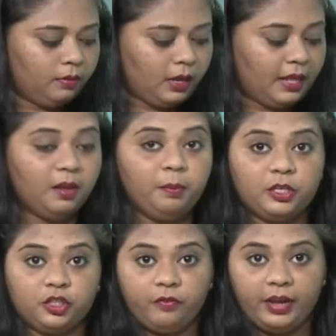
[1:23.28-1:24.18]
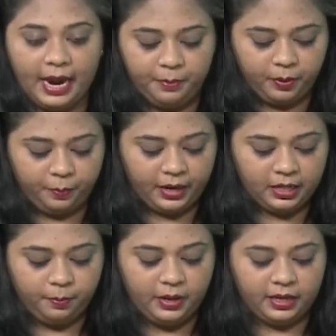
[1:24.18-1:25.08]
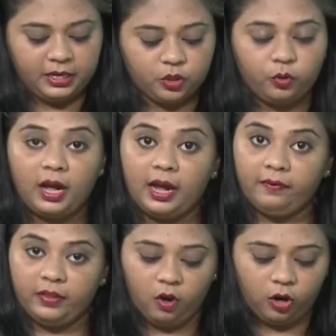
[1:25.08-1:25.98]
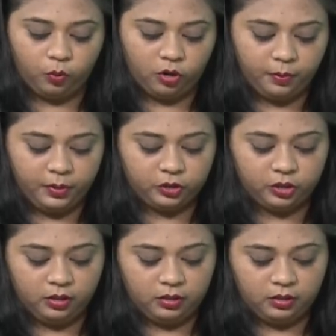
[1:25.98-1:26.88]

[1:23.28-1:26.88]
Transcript: and the mixture we had prepared, the baking soda and the hot water mixture.